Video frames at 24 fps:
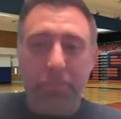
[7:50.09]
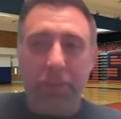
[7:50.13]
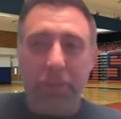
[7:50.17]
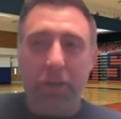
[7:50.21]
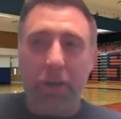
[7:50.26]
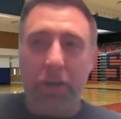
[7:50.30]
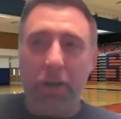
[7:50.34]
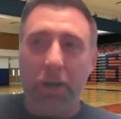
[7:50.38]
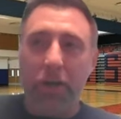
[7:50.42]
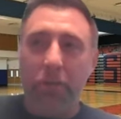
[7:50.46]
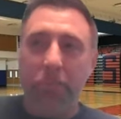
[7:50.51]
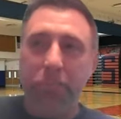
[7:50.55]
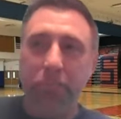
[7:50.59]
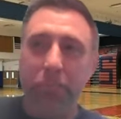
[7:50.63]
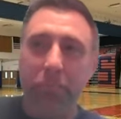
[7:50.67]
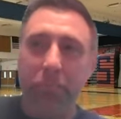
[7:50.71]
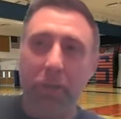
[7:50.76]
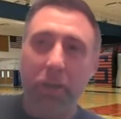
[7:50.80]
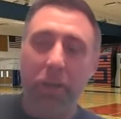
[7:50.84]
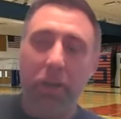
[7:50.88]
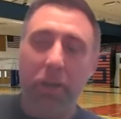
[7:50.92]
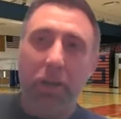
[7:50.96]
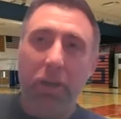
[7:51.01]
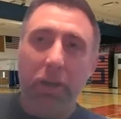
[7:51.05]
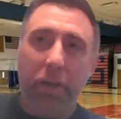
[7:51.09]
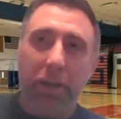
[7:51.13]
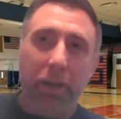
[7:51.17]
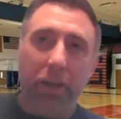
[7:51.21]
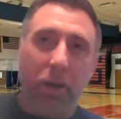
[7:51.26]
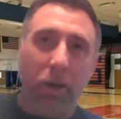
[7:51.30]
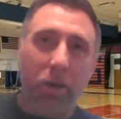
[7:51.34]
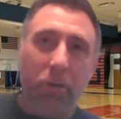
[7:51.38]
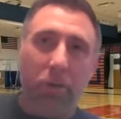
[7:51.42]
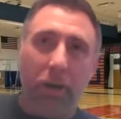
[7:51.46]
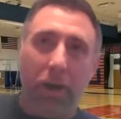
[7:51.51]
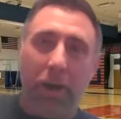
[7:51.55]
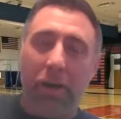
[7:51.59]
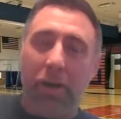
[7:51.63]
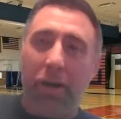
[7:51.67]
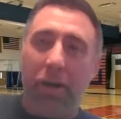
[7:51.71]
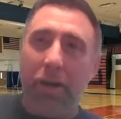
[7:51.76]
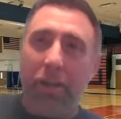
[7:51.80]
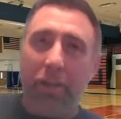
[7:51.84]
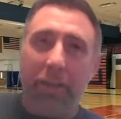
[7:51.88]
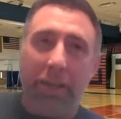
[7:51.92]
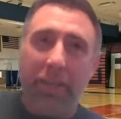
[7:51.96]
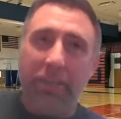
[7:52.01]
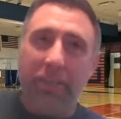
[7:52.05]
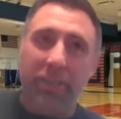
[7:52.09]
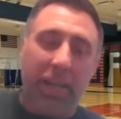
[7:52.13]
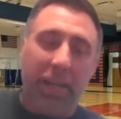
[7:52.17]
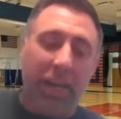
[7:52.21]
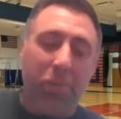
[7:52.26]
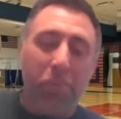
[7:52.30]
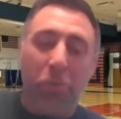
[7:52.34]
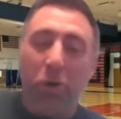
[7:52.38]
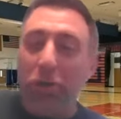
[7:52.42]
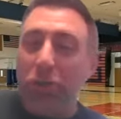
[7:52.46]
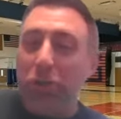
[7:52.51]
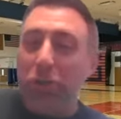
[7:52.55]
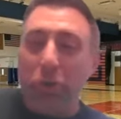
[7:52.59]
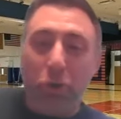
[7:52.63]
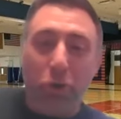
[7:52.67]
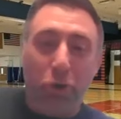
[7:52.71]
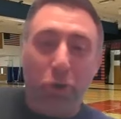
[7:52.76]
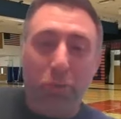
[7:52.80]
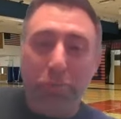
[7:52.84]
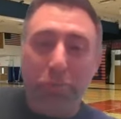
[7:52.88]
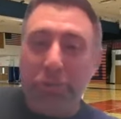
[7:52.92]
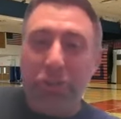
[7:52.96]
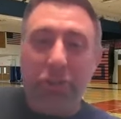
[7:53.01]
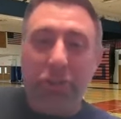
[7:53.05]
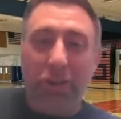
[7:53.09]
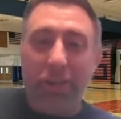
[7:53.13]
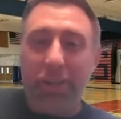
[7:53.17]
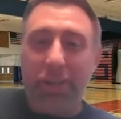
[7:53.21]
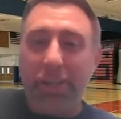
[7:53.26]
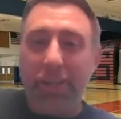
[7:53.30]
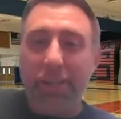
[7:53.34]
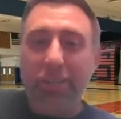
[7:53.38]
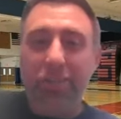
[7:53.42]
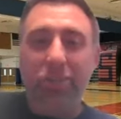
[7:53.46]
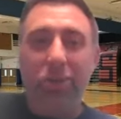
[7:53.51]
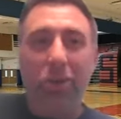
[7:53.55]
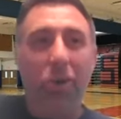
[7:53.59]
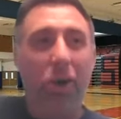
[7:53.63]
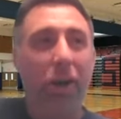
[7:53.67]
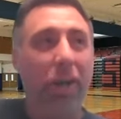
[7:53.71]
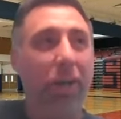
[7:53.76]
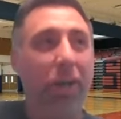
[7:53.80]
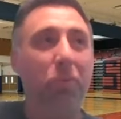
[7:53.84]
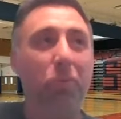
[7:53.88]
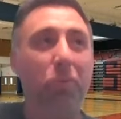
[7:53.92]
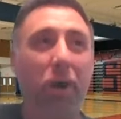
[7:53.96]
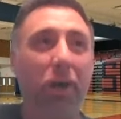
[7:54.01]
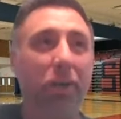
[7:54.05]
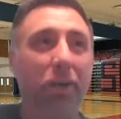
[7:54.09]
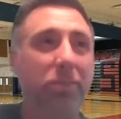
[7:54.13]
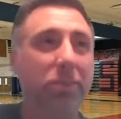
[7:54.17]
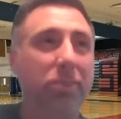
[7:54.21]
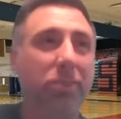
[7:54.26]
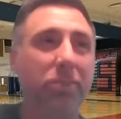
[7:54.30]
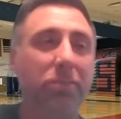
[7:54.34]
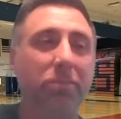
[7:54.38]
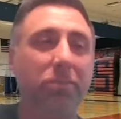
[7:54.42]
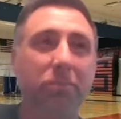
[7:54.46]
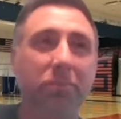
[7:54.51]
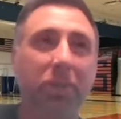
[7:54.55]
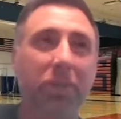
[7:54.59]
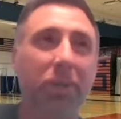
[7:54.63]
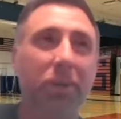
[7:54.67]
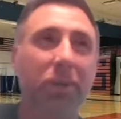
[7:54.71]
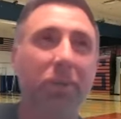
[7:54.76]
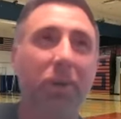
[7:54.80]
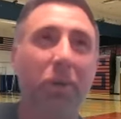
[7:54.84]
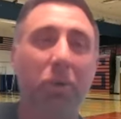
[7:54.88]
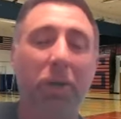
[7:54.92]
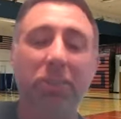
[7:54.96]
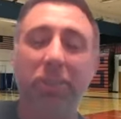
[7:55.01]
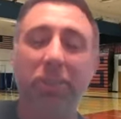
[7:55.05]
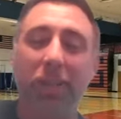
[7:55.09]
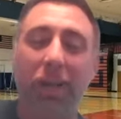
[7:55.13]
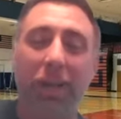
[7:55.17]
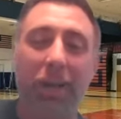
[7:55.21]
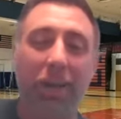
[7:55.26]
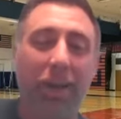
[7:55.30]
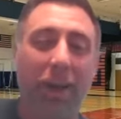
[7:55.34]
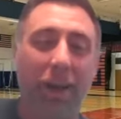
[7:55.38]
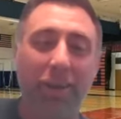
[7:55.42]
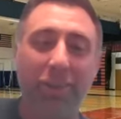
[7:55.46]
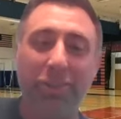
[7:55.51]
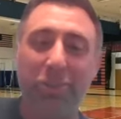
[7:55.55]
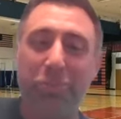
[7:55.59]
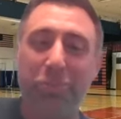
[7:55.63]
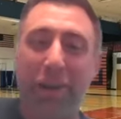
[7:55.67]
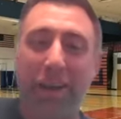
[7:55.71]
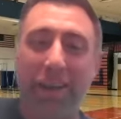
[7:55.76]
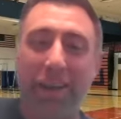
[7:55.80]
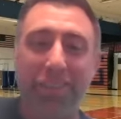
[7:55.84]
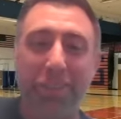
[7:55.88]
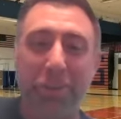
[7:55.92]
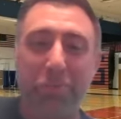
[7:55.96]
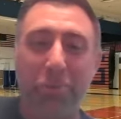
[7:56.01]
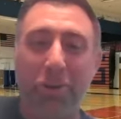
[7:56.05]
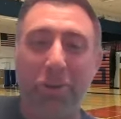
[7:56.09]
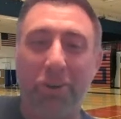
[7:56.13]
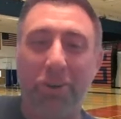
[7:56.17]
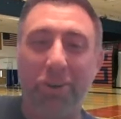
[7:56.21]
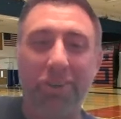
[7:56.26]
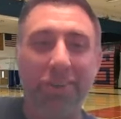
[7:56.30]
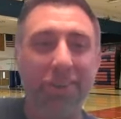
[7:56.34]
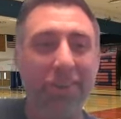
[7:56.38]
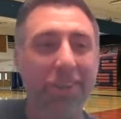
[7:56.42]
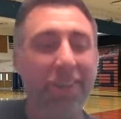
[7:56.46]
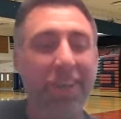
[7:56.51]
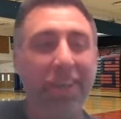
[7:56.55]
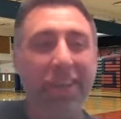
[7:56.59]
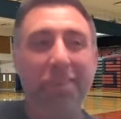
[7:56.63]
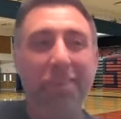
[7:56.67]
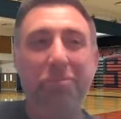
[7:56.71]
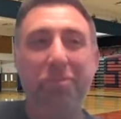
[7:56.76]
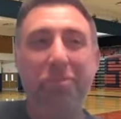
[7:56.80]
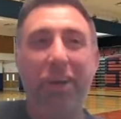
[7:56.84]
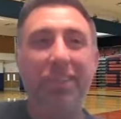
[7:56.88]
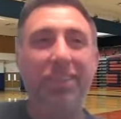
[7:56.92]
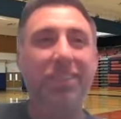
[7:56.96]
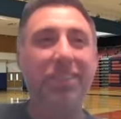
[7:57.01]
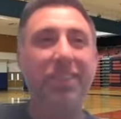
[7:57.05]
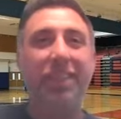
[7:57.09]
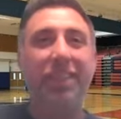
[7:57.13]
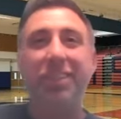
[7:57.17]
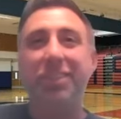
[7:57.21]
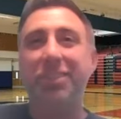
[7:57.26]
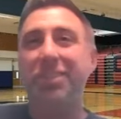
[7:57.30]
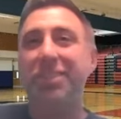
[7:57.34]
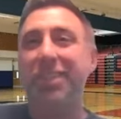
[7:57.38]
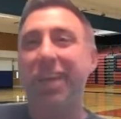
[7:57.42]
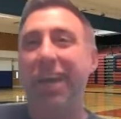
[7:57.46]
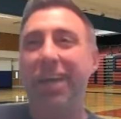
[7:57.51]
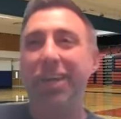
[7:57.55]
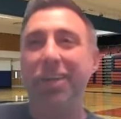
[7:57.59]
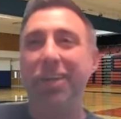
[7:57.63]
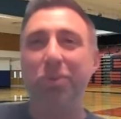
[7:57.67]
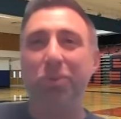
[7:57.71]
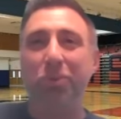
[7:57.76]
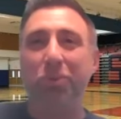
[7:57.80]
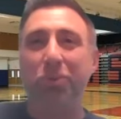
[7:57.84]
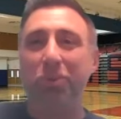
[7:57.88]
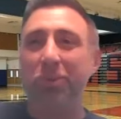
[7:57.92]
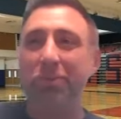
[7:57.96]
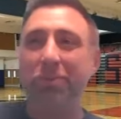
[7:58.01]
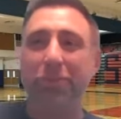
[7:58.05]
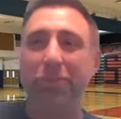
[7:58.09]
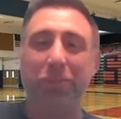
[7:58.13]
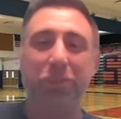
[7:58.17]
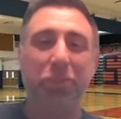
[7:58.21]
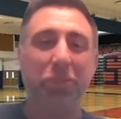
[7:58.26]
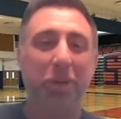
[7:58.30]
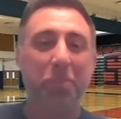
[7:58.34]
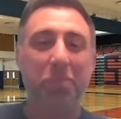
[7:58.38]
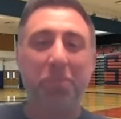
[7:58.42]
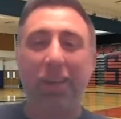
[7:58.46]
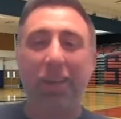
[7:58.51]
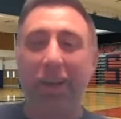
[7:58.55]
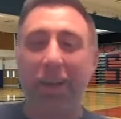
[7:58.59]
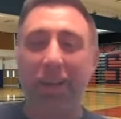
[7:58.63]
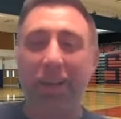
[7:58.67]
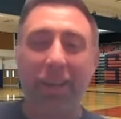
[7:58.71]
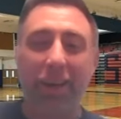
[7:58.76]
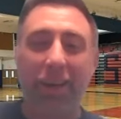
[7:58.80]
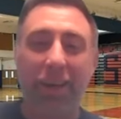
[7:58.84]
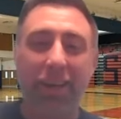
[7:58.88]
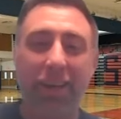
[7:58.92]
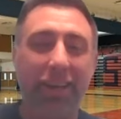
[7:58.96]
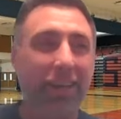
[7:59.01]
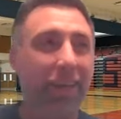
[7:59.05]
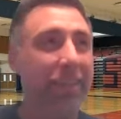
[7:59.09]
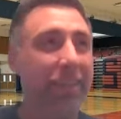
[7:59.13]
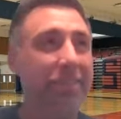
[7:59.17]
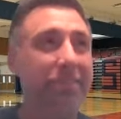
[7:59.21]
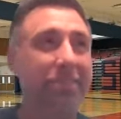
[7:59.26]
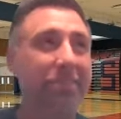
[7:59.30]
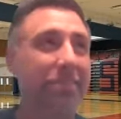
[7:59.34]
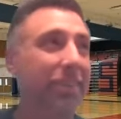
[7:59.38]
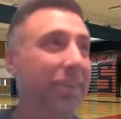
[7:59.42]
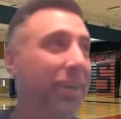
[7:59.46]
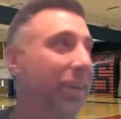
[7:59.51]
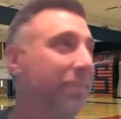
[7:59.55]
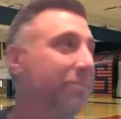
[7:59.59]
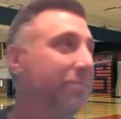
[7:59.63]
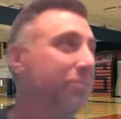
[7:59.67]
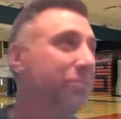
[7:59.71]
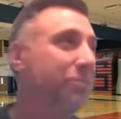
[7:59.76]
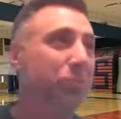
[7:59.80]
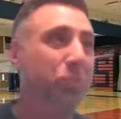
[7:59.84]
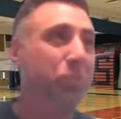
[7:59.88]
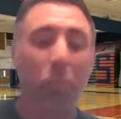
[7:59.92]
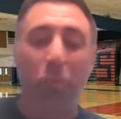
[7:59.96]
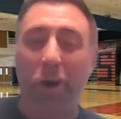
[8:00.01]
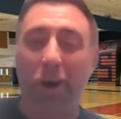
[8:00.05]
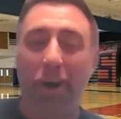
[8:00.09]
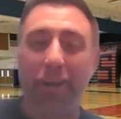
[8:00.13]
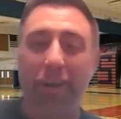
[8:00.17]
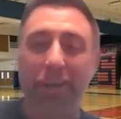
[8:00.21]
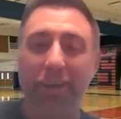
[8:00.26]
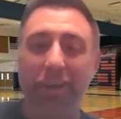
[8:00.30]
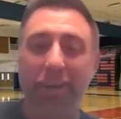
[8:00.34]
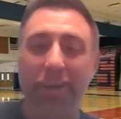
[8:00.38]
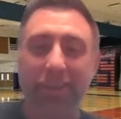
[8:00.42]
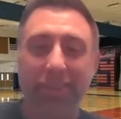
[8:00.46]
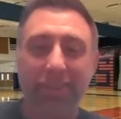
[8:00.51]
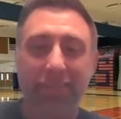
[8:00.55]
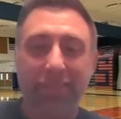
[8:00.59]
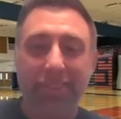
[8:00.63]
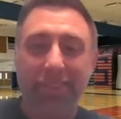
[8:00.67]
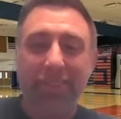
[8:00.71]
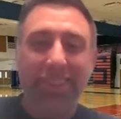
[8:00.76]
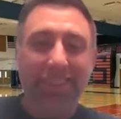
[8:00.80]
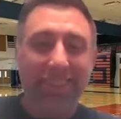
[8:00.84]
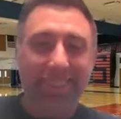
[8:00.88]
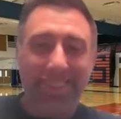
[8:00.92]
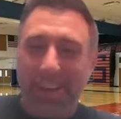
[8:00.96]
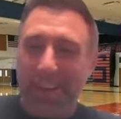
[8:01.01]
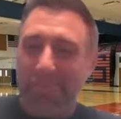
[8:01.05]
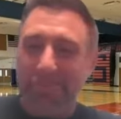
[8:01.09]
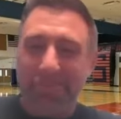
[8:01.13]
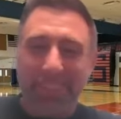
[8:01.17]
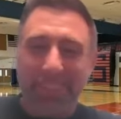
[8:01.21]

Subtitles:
You know, like I said, I'm also a hoops junkie, so I can watch, you know, I watch a lot of college basketball. If I see a set or something I like, I rewind it. Yep,